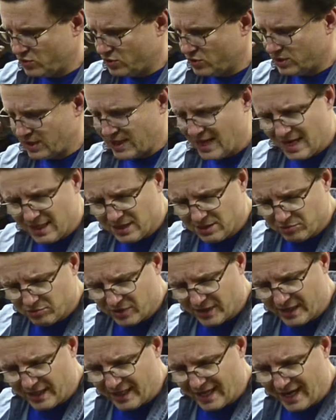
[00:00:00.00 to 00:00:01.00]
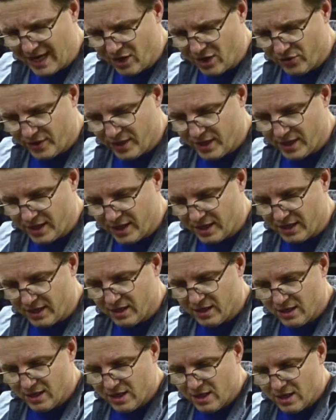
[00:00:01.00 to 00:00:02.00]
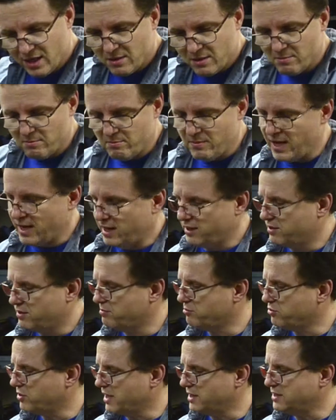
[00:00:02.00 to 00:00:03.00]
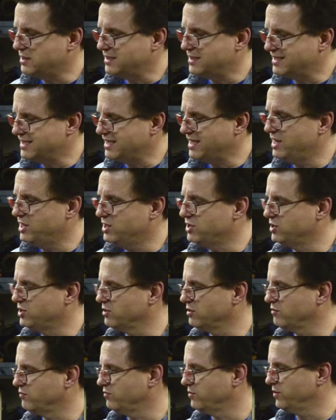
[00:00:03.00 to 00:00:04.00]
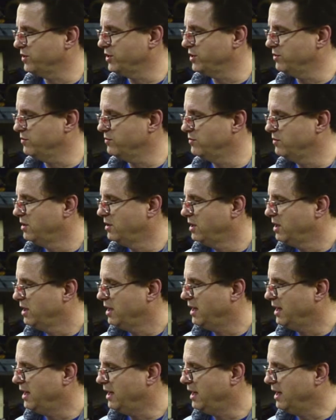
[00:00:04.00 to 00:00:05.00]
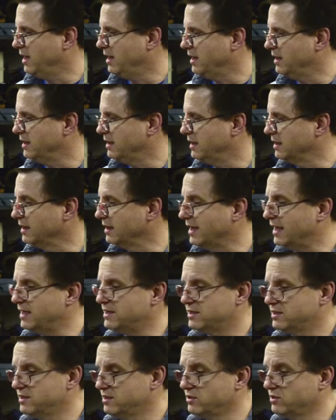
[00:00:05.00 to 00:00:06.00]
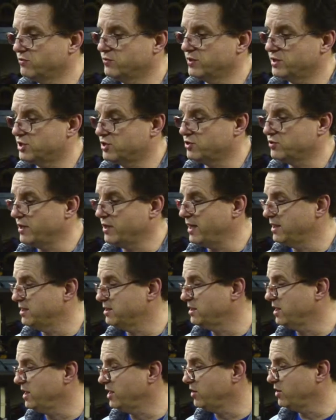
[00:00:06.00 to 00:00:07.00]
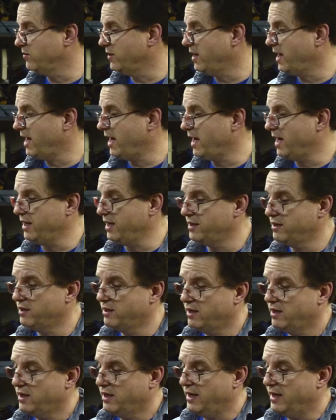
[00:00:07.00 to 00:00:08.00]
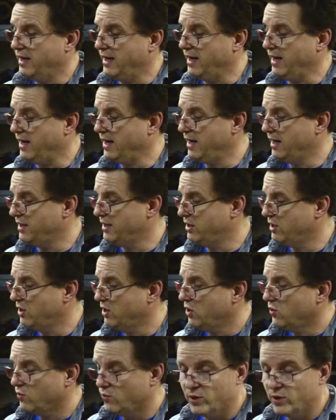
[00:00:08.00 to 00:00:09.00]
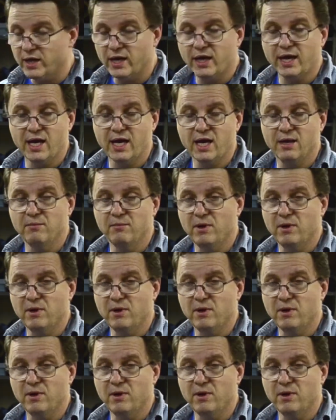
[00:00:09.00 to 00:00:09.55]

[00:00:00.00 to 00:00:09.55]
contemplating how can I make the process easier for you, lessen the restraints that you had. And what I came